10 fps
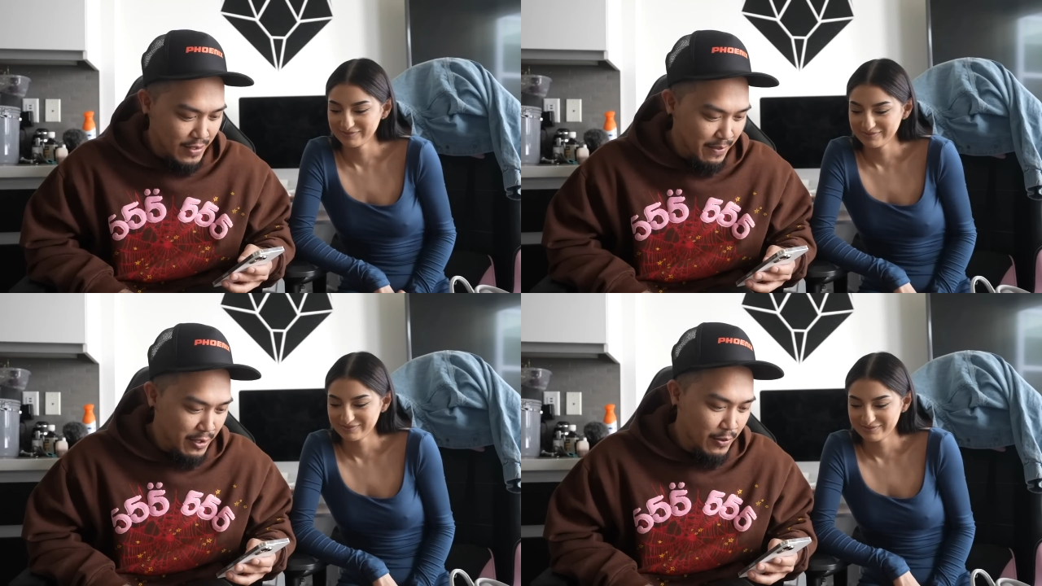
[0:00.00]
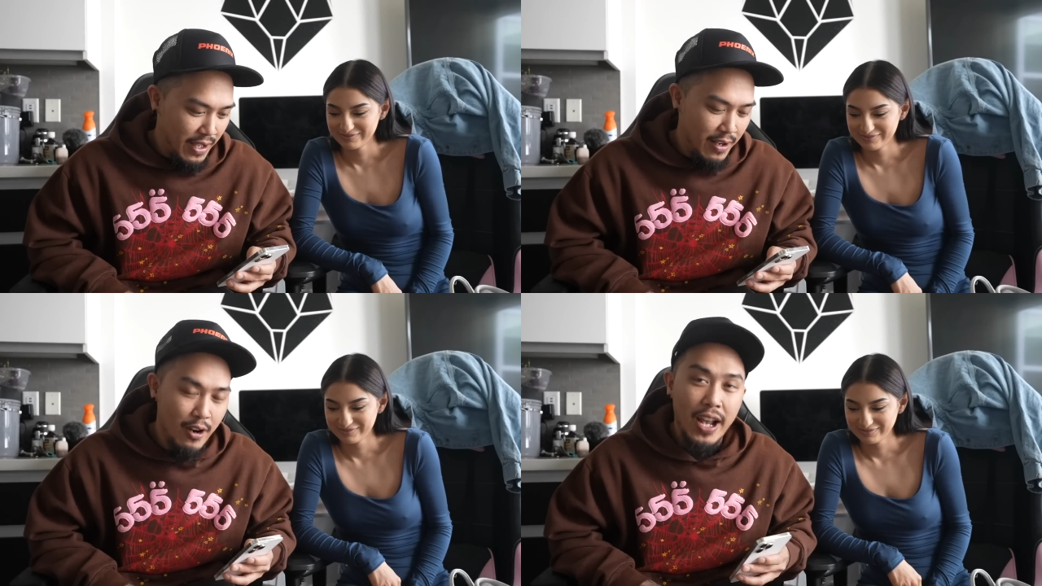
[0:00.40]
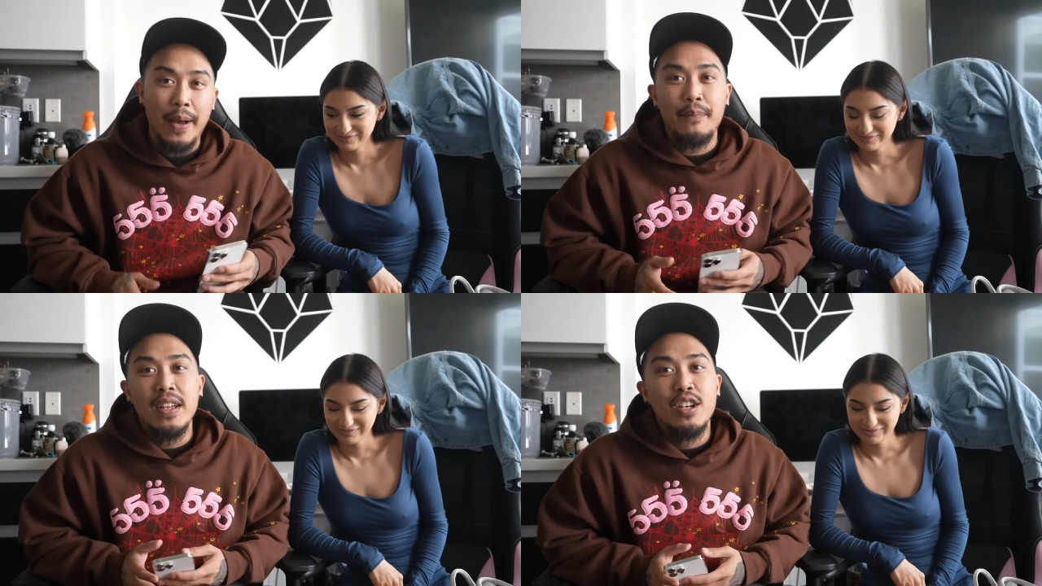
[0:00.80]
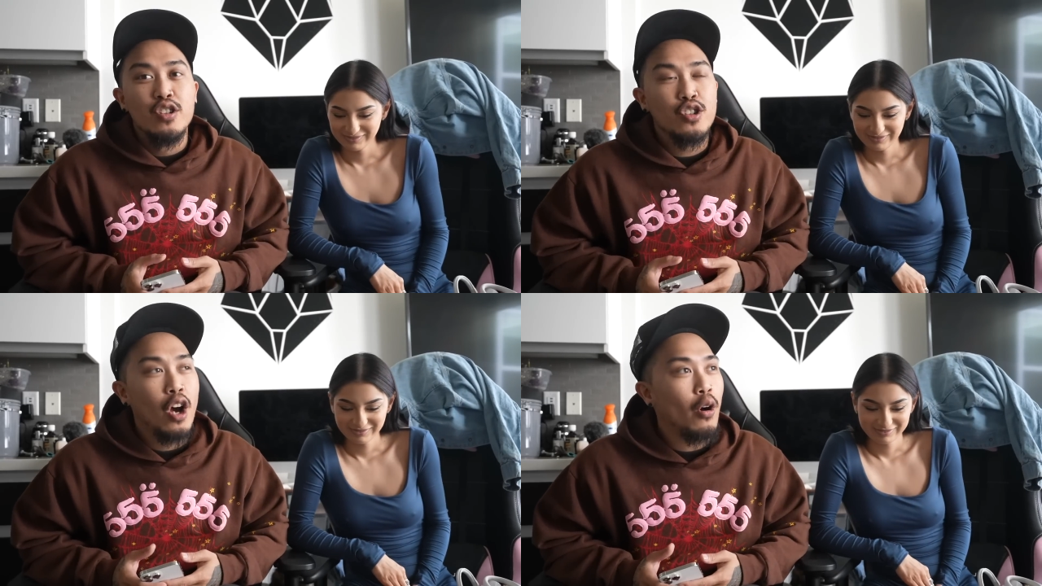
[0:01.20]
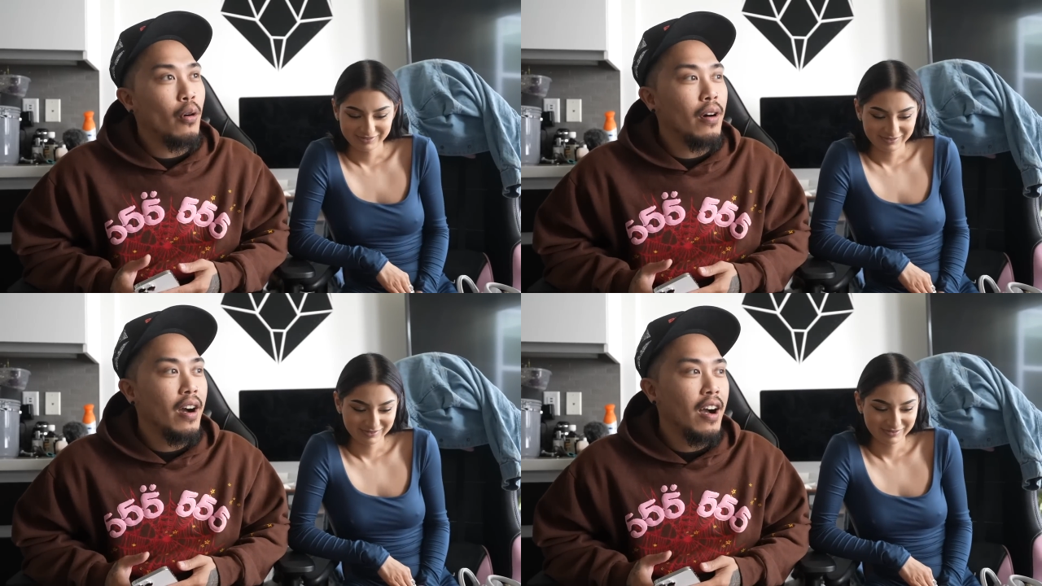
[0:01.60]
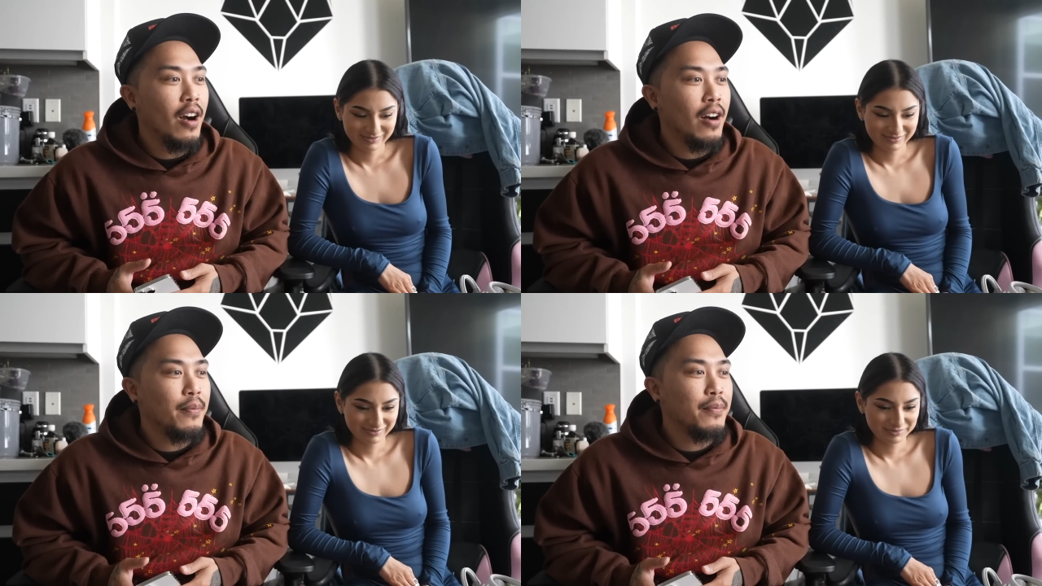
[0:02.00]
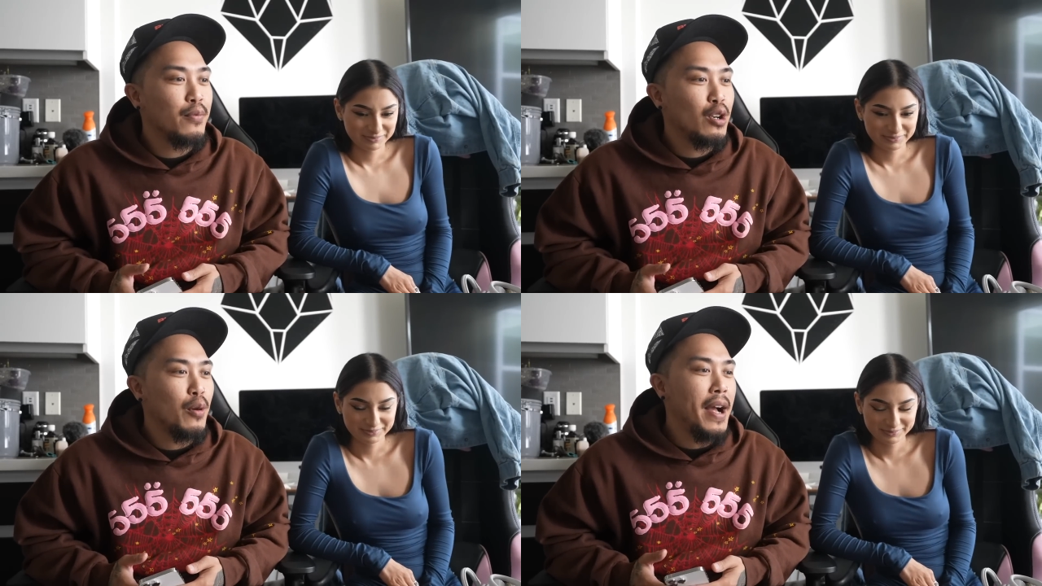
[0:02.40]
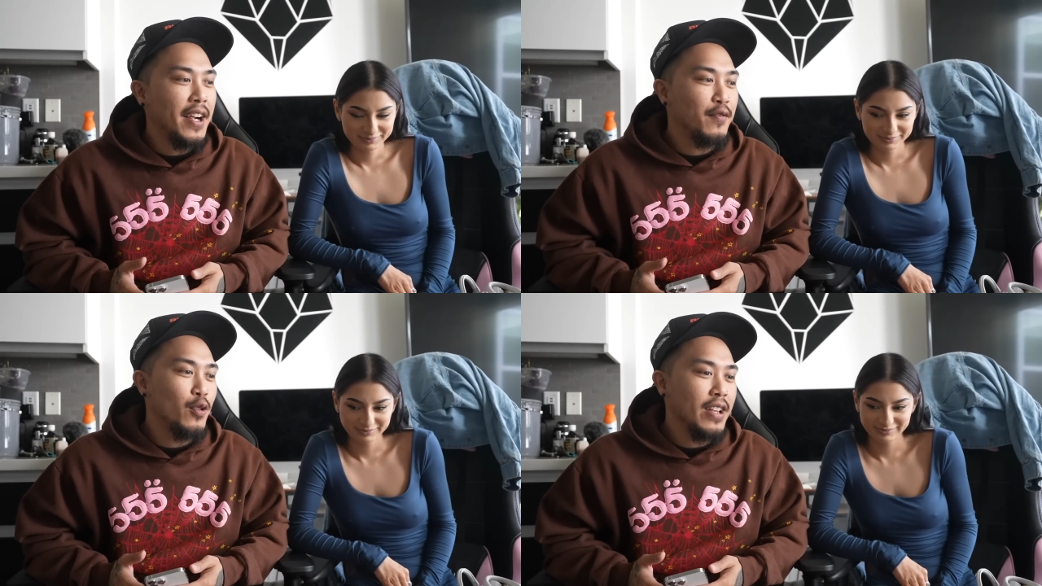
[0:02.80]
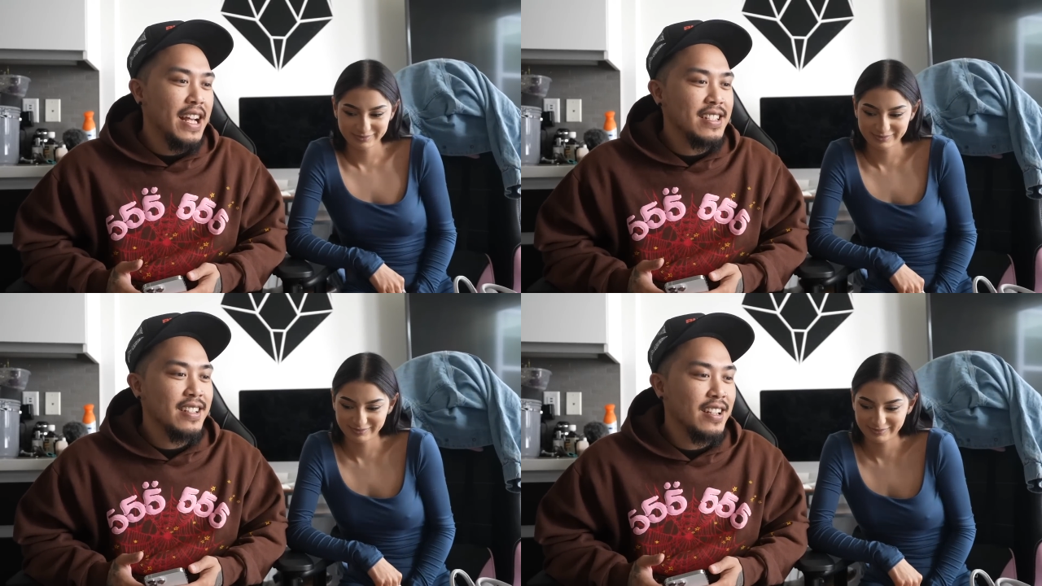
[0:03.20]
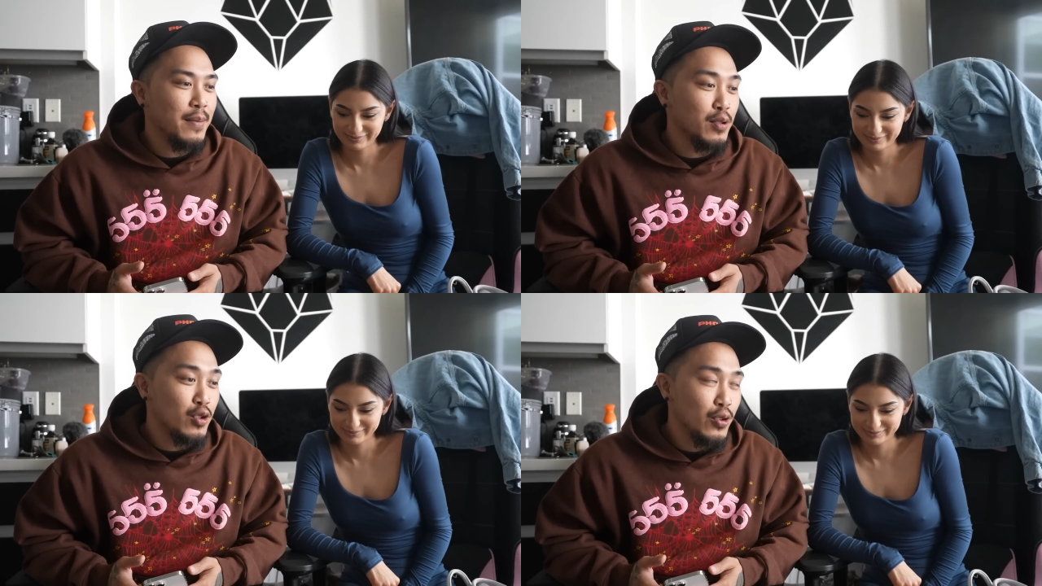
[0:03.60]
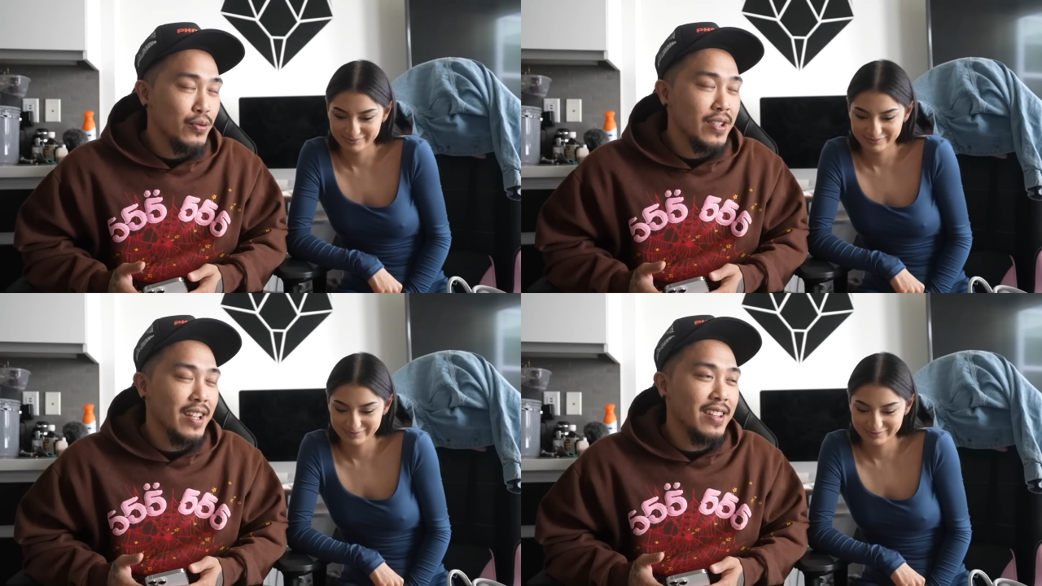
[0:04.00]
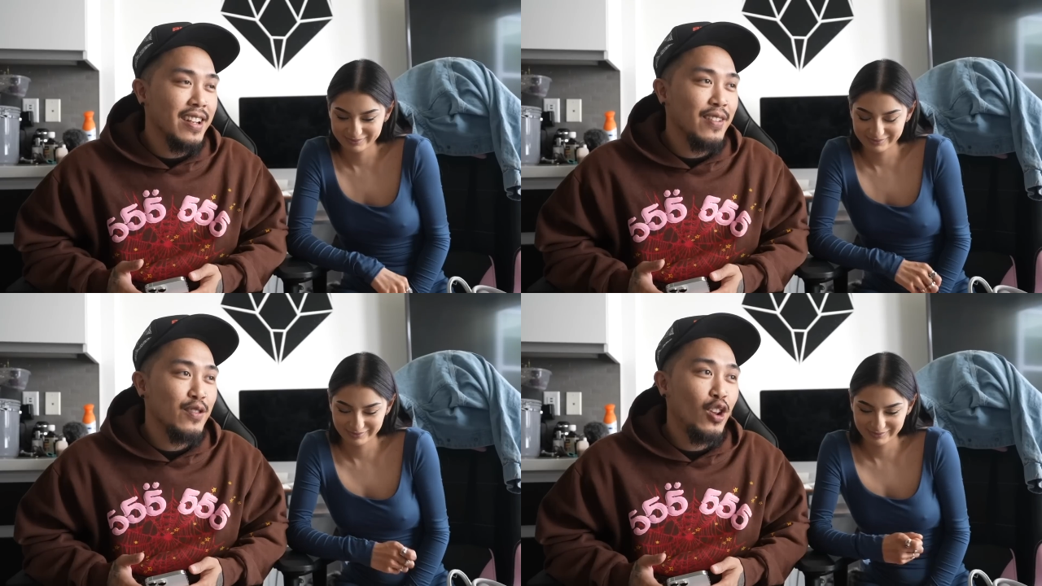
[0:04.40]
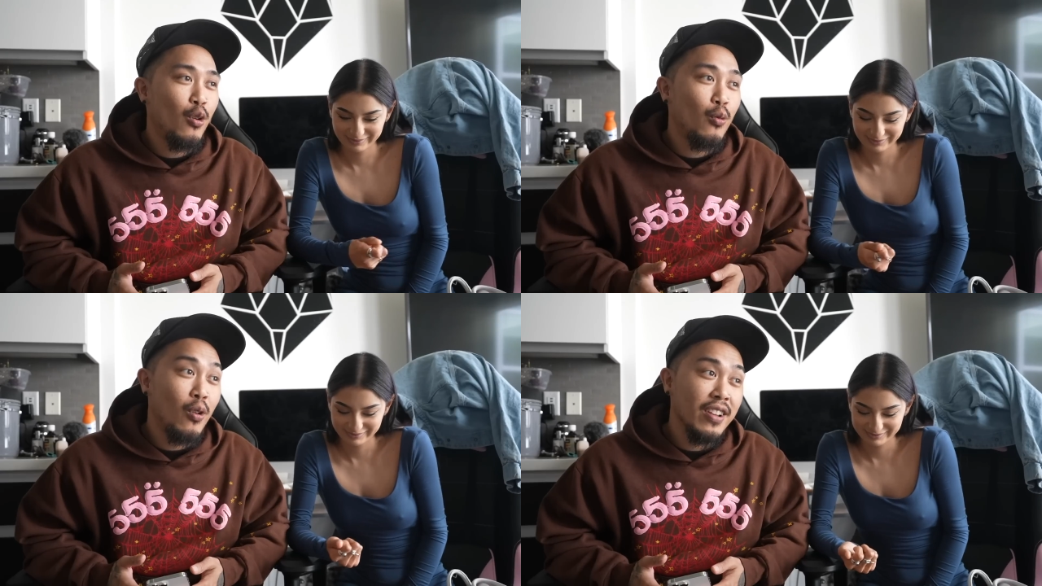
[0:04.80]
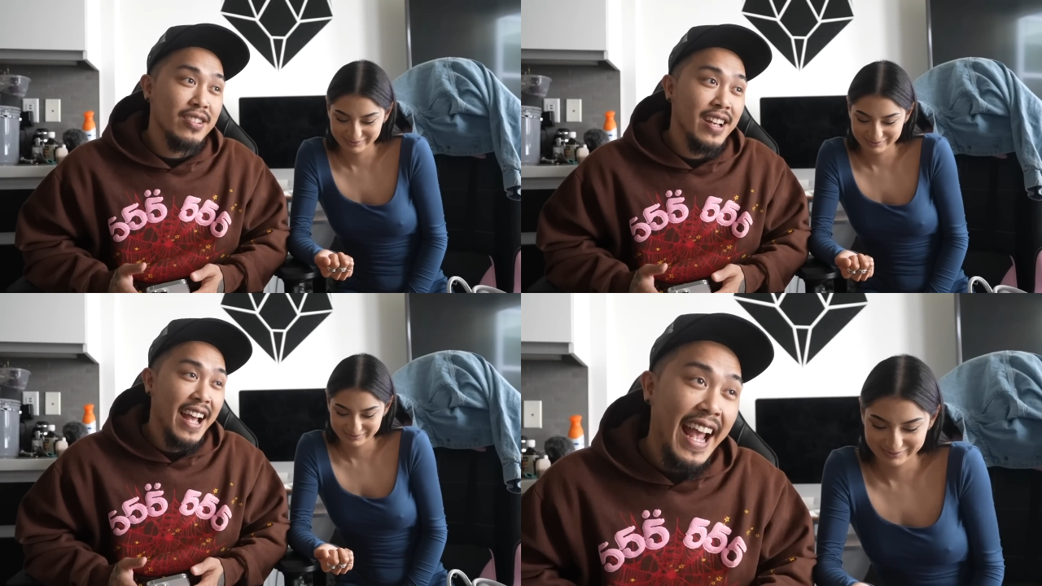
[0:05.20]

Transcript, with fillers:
Speaker 1: why I'm gonna win. Okay, so uh, we'll go back and forth asking a couple truths, and then if you don't want to